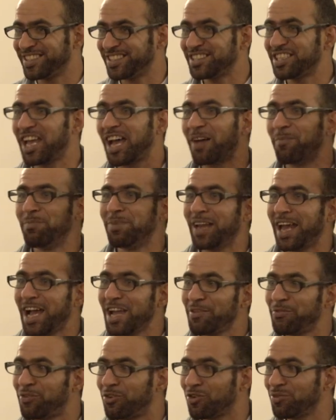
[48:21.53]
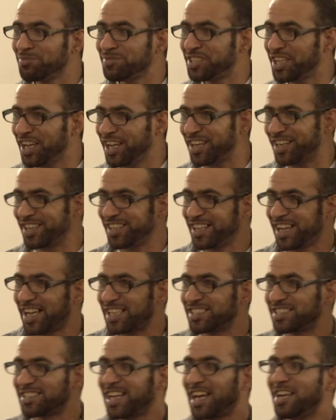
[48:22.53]
They apply from there.
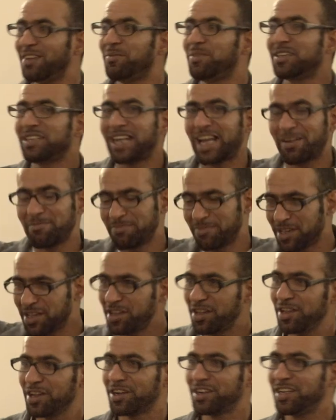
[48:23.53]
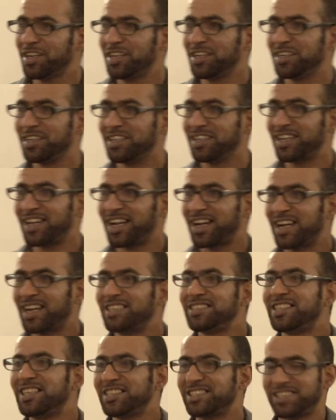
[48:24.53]
Asylum come here
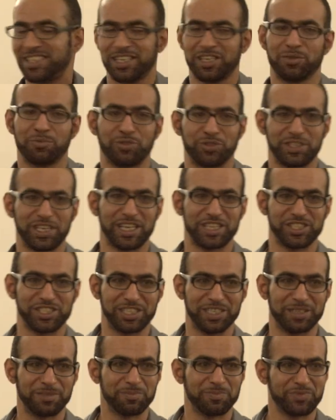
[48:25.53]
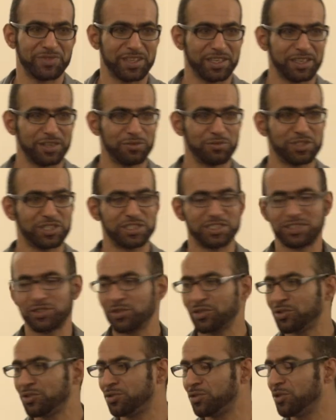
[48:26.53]
and they seek protection, which is,
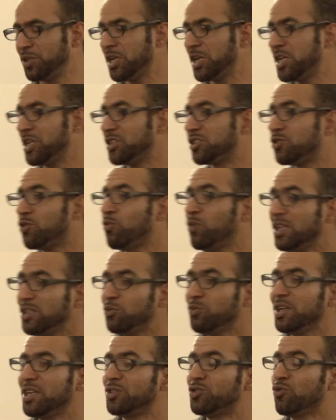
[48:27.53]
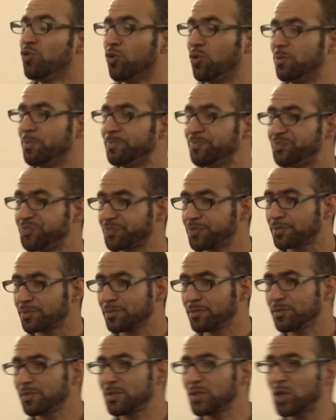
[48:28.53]
so what we do,
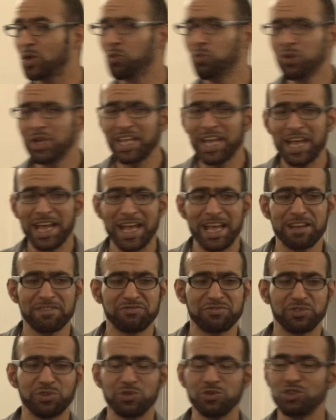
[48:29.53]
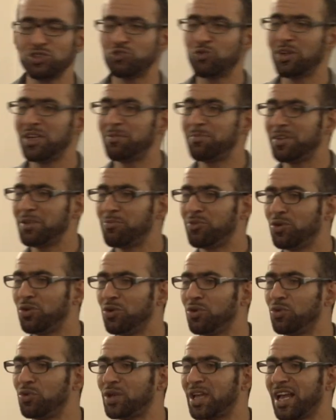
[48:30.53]
we have usually people
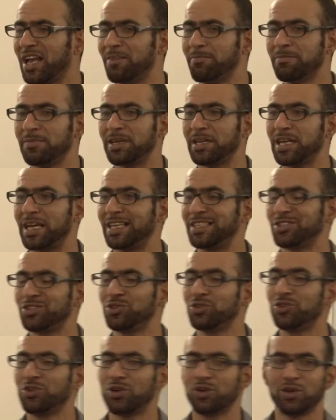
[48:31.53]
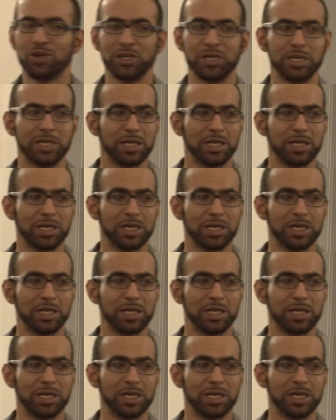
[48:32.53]
who come, as you know,